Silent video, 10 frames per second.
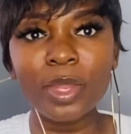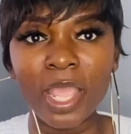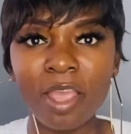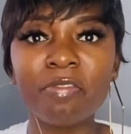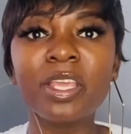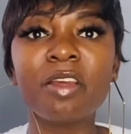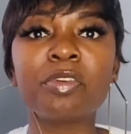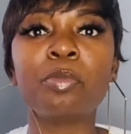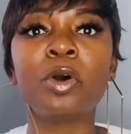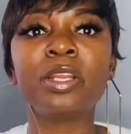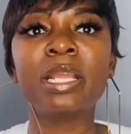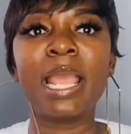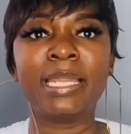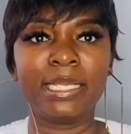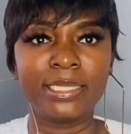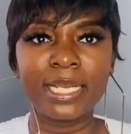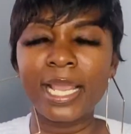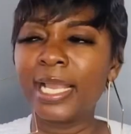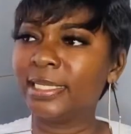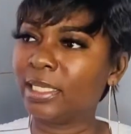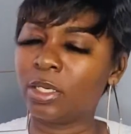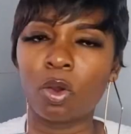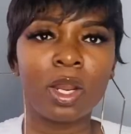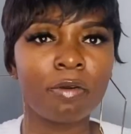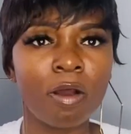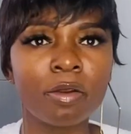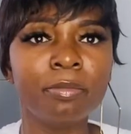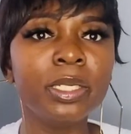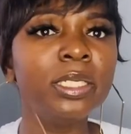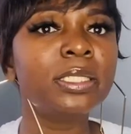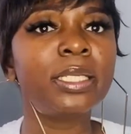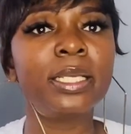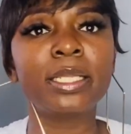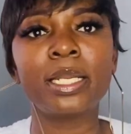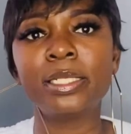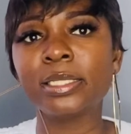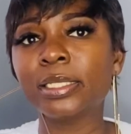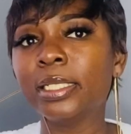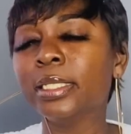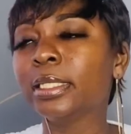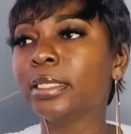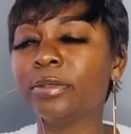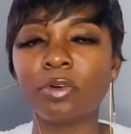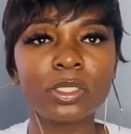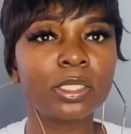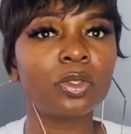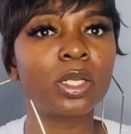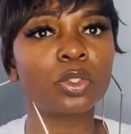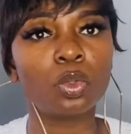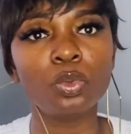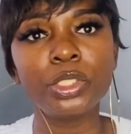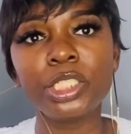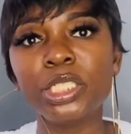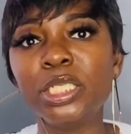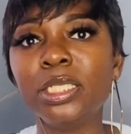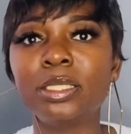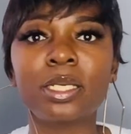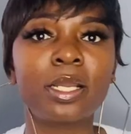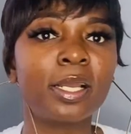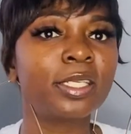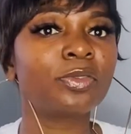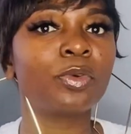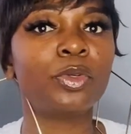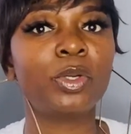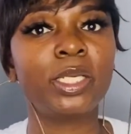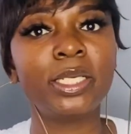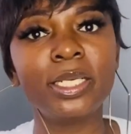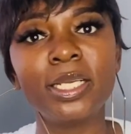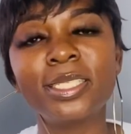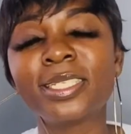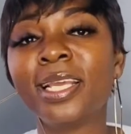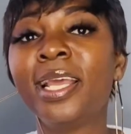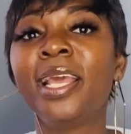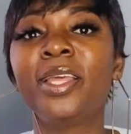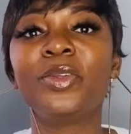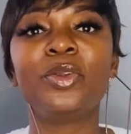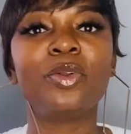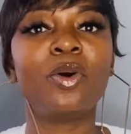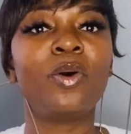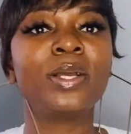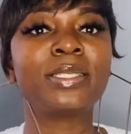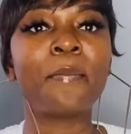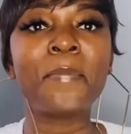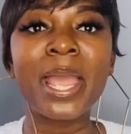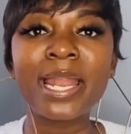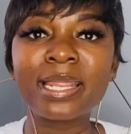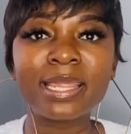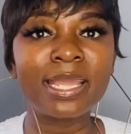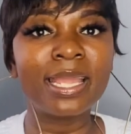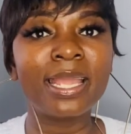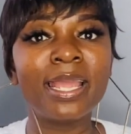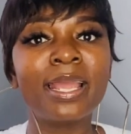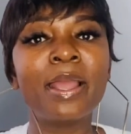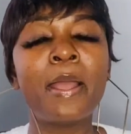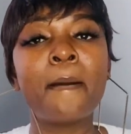having everybody at the church and all around me saying that, listen, divorce is not a solution, it's a curse for your kids, it's a bad thing.